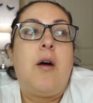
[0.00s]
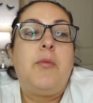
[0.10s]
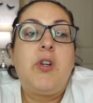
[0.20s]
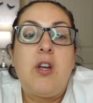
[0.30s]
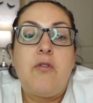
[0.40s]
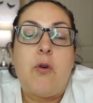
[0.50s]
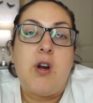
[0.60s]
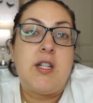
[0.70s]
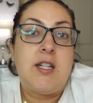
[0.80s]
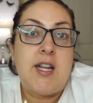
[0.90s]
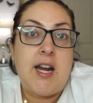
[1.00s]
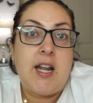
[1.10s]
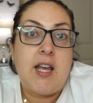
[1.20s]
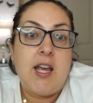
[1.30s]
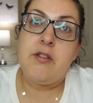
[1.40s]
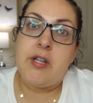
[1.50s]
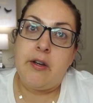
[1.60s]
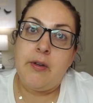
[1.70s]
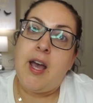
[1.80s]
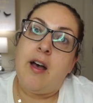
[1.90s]
looking forward to dating.
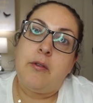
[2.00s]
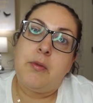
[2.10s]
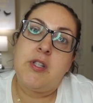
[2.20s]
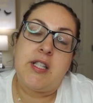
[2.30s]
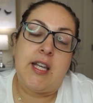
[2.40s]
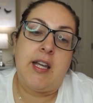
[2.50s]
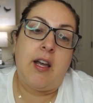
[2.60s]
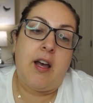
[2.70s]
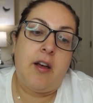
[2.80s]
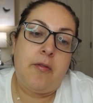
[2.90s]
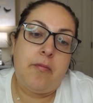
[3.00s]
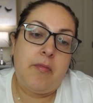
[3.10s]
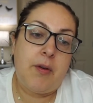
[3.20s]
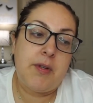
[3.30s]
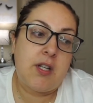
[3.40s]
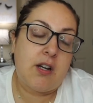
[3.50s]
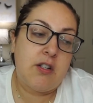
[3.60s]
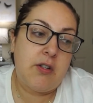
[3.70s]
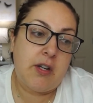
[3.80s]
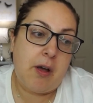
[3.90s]
So yeah, we'll see. I've been
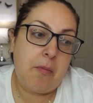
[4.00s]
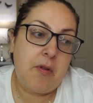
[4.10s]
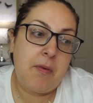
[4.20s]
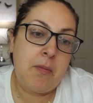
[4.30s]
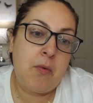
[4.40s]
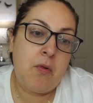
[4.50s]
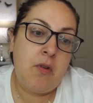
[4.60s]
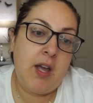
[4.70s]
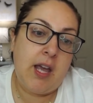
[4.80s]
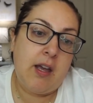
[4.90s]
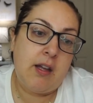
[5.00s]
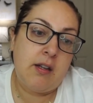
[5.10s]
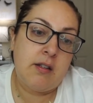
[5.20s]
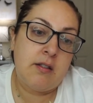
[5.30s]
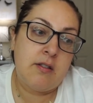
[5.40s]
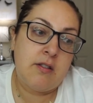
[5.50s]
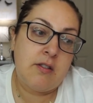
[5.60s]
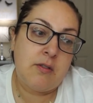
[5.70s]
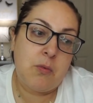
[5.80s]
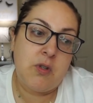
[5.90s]
talking to a couple of people and
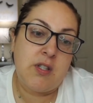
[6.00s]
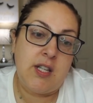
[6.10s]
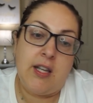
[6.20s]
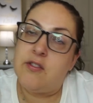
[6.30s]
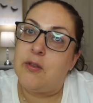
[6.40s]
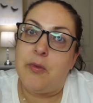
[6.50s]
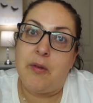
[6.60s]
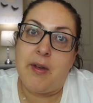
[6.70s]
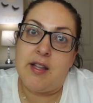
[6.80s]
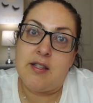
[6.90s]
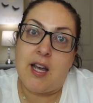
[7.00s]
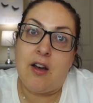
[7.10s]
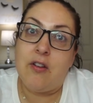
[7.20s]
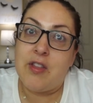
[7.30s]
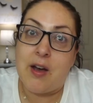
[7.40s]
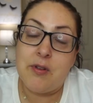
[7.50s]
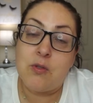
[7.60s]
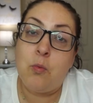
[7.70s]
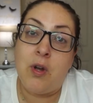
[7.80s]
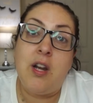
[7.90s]
we'll see if something pans out. That
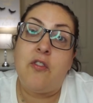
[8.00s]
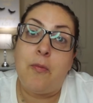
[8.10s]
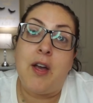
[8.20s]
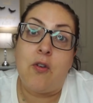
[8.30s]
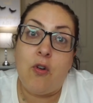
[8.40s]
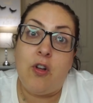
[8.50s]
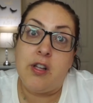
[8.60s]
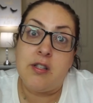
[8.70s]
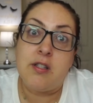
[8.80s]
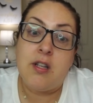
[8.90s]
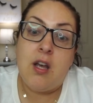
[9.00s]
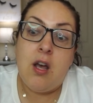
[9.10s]
was one of my goals